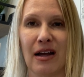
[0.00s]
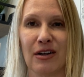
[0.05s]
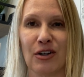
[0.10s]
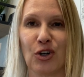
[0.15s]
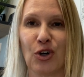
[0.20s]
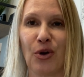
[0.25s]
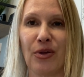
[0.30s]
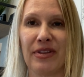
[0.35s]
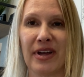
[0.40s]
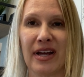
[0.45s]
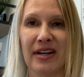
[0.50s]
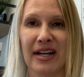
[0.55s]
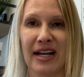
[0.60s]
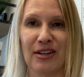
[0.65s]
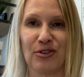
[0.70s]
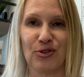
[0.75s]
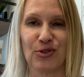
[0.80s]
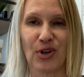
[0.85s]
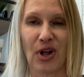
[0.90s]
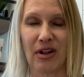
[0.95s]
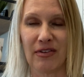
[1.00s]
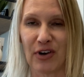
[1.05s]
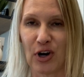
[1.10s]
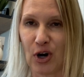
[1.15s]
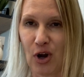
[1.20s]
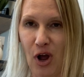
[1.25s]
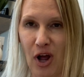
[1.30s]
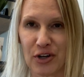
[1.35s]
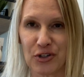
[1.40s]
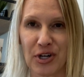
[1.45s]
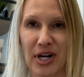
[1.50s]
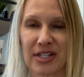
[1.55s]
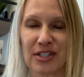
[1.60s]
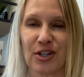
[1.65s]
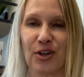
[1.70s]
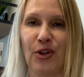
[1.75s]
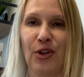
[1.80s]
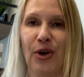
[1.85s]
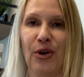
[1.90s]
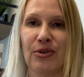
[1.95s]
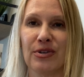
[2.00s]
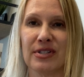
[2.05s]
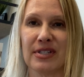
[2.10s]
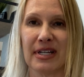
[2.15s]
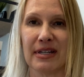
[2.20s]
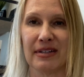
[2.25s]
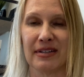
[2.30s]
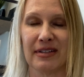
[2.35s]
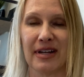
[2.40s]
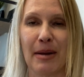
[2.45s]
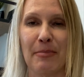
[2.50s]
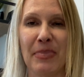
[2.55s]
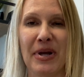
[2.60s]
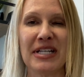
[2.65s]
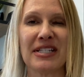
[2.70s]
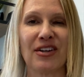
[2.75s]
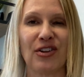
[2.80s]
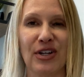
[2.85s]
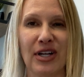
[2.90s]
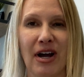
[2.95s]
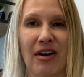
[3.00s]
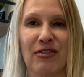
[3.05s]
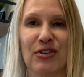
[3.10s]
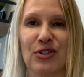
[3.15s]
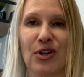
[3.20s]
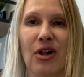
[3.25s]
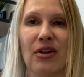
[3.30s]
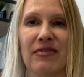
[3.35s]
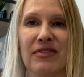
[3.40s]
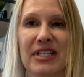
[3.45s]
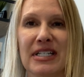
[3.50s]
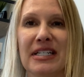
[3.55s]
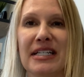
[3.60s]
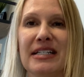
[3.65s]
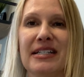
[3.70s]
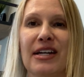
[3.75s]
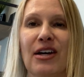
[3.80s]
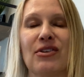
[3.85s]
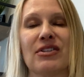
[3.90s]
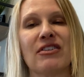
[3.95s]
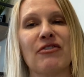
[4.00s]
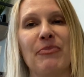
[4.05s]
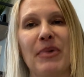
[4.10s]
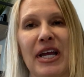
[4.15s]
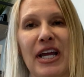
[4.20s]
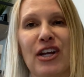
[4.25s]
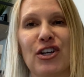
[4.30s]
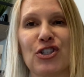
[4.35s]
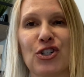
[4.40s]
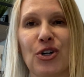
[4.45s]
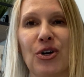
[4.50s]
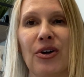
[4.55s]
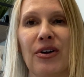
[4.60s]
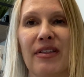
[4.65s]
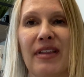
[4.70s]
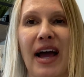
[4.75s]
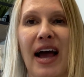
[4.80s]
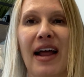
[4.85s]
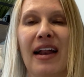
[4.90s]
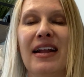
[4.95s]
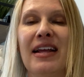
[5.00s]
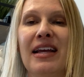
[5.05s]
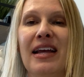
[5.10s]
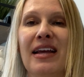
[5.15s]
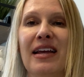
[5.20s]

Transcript: girl that handles all of our contract to close and basically covers all of the details of making sure that